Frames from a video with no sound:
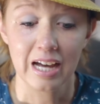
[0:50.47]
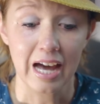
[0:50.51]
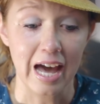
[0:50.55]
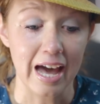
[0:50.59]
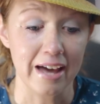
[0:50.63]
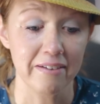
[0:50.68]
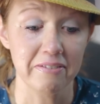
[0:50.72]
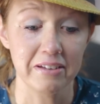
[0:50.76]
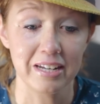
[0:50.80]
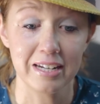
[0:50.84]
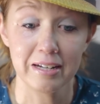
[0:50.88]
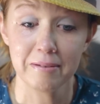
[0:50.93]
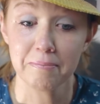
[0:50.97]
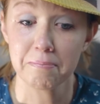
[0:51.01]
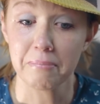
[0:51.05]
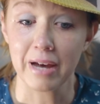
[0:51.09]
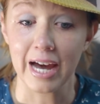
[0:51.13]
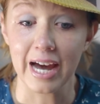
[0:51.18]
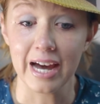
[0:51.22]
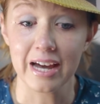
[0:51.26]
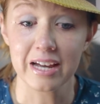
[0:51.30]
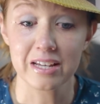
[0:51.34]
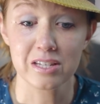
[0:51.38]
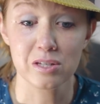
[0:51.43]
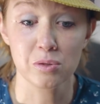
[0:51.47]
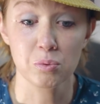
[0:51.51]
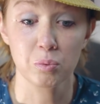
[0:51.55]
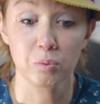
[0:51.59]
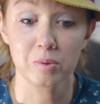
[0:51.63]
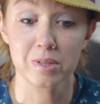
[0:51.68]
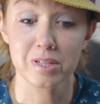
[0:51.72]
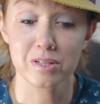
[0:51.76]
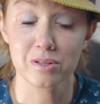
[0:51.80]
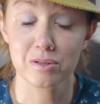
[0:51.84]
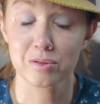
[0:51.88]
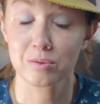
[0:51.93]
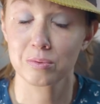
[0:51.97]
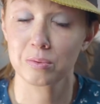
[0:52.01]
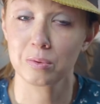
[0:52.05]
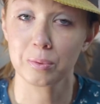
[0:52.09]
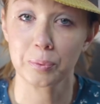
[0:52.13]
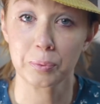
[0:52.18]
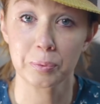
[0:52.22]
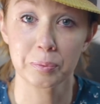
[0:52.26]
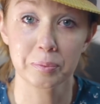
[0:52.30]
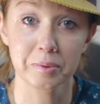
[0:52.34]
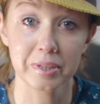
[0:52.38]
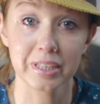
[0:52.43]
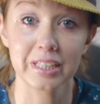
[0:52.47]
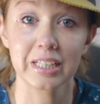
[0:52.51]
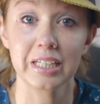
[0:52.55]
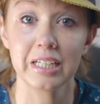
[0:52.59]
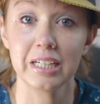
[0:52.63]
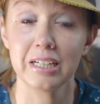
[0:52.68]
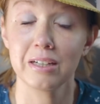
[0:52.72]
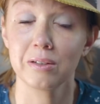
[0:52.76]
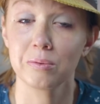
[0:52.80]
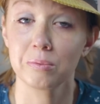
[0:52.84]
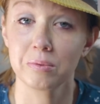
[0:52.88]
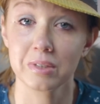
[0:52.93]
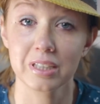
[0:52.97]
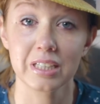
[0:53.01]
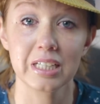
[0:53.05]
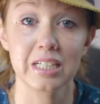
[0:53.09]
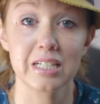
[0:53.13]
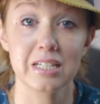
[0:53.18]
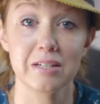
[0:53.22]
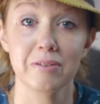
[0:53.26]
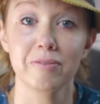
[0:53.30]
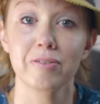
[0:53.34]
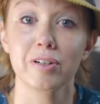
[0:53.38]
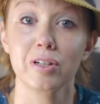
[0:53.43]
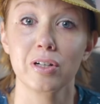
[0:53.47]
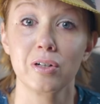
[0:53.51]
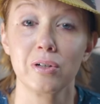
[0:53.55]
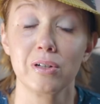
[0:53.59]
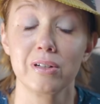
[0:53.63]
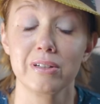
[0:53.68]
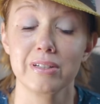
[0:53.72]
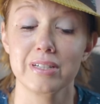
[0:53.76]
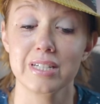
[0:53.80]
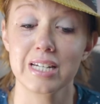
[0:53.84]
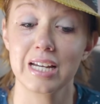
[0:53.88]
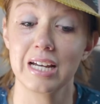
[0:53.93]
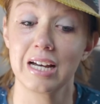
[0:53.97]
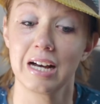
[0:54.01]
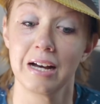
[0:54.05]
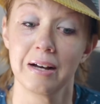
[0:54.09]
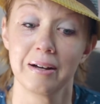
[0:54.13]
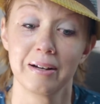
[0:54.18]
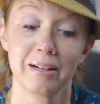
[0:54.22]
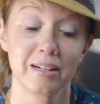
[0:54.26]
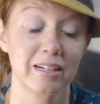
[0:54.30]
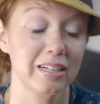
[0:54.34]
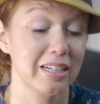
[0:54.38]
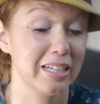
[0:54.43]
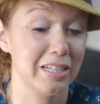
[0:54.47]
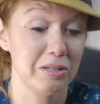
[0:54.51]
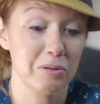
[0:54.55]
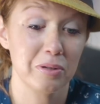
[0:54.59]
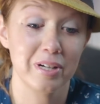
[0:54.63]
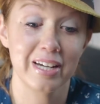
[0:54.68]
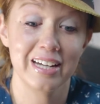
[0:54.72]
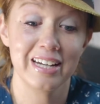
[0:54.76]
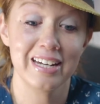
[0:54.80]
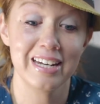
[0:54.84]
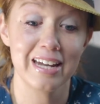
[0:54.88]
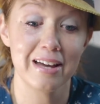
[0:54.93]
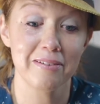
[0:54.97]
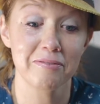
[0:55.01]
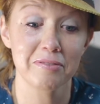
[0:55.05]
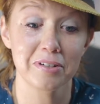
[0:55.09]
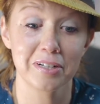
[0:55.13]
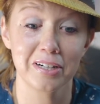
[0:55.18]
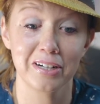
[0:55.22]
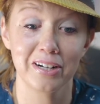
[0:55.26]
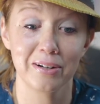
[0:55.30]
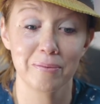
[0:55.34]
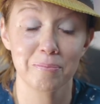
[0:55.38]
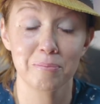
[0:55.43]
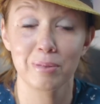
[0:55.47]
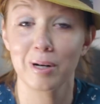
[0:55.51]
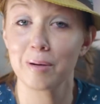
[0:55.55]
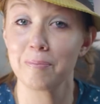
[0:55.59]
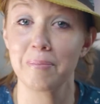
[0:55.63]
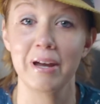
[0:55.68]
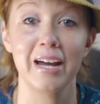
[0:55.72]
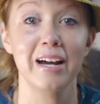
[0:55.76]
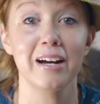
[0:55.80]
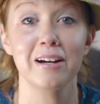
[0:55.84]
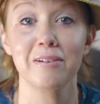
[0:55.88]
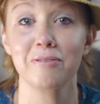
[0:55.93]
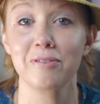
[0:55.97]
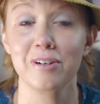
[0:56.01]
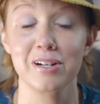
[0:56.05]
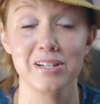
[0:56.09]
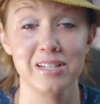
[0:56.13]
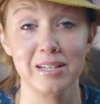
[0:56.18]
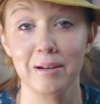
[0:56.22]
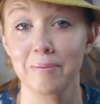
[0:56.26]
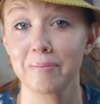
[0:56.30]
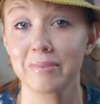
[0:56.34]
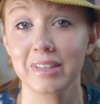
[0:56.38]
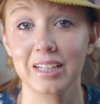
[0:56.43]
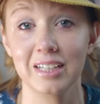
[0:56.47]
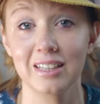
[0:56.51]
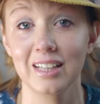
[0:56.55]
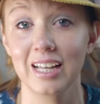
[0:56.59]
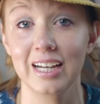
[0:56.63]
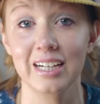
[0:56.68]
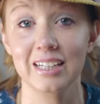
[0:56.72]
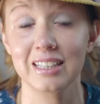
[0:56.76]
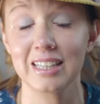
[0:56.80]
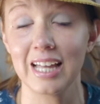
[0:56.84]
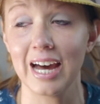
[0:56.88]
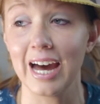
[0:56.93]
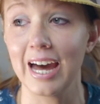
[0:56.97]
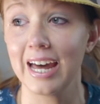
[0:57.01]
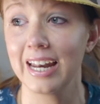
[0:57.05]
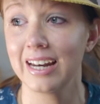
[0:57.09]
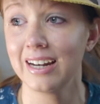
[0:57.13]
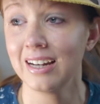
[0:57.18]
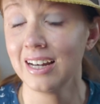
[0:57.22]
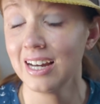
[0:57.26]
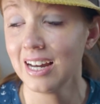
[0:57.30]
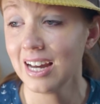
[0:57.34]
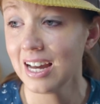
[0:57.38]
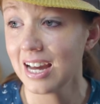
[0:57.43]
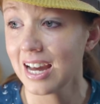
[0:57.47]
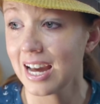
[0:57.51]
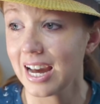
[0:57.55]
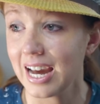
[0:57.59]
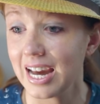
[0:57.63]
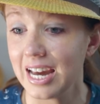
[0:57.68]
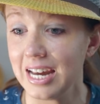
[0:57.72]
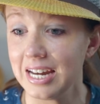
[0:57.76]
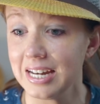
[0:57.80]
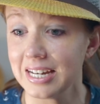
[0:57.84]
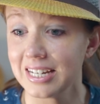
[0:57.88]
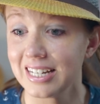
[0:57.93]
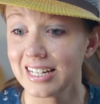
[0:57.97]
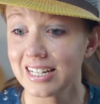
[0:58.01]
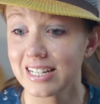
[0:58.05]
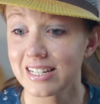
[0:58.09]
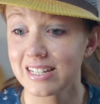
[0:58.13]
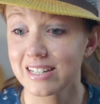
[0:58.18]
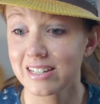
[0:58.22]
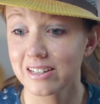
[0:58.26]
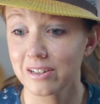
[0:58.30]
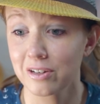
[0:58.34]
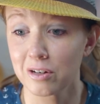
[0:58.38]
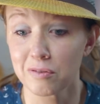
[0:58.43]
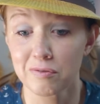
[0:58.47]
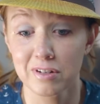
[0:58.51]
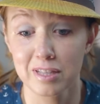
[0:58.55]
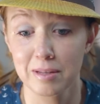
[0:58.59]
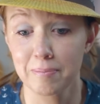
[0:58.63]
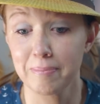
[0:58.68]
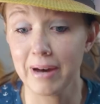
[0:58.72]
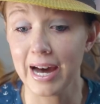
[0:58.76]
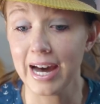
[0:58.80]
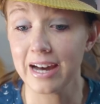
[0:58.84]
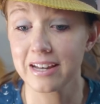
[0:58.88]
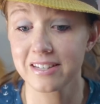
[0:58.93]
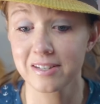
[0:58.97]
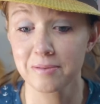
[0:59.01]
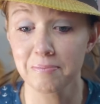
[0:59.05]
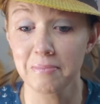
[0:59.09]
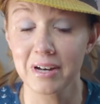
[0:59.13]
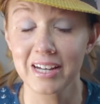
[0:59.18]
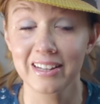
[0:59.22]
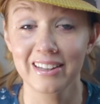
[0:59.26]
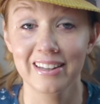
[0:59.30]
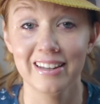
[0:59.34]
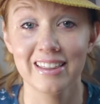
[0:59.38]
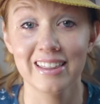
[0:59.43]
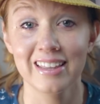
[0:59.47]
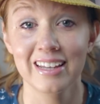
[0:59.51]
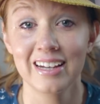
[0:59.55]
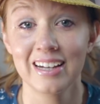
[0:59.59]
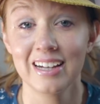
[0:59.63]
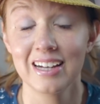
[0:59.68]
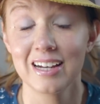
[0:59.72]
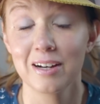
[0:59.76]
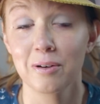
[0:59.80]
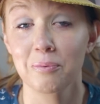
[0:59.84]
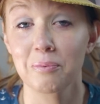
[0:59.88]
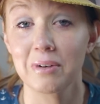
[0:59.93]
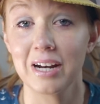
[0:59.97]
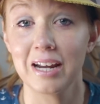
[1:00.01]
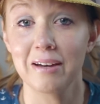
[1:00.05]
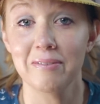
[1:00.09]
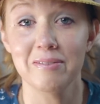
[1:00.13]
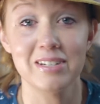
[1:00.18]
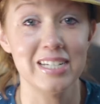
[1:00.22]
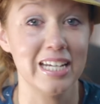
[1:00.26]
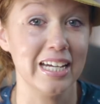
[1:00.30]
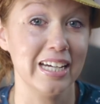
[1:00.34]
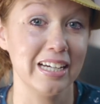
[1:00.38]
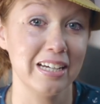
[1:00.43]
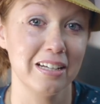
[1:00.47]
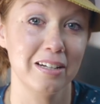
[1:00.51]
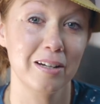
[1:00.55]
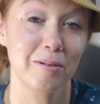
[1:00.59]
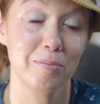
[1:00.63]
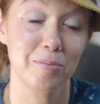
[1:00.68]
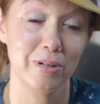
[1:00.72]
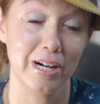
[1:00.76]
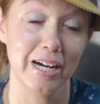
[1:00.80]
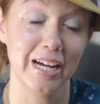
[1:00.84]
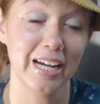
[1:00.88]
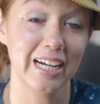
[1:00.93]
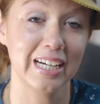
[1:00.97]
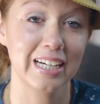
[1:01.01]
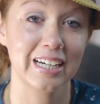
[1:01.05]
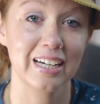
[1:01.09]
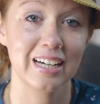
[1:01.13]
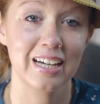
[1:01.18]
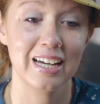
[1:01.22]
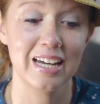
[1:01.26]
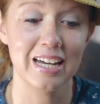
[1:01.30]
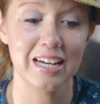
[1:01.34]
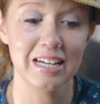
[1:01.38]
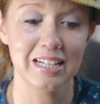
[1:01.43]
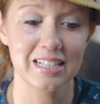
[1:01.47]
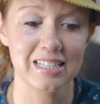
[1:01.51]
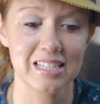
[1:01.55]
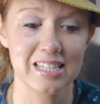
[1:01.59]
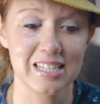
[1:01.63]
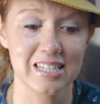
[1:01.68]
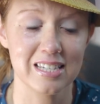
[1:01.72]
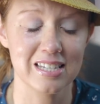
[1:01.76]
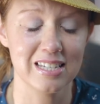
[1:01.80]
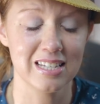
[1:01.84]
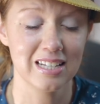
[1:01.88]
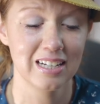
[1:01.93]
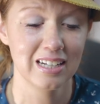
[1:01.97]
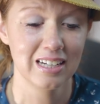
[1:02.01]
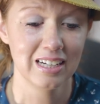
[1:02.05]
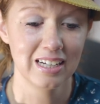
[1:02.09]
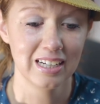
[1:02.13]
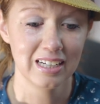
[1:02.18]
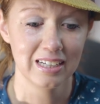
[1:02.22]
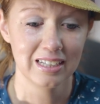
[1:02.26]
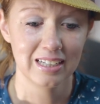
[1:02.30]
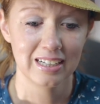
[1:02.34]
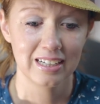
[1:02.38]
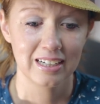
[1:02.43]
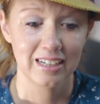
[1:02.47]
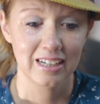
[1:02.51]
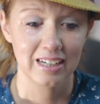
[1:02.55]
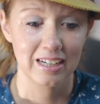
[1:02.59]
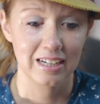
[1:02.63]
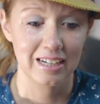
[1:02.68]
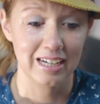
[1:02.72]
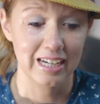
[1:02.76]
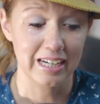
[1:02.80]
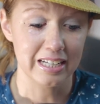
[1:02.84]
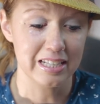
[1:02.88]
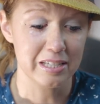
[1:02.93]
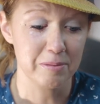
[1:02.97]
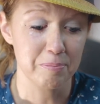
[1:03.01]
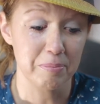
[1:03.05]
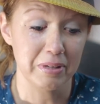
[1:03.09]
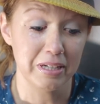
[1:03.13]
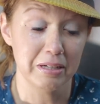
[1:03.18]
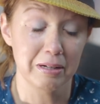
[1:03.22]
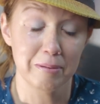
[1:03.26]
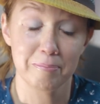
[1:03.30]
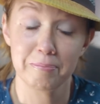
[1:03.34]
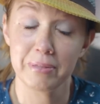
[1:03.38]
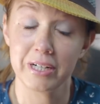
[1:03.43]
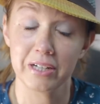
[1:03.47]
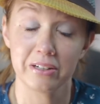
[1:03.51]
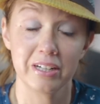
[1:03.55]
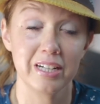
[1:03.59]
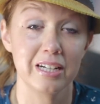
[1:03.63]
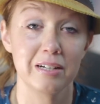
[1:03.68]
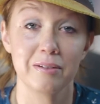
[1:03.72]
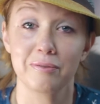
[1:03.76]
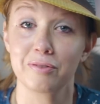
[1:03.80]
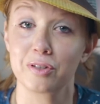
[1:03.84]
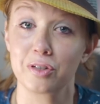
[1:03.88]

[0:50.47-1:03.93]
having him pass was really, really difficult. You can never prepare for something like that. And over the past month, when I've taken a break, it's been a period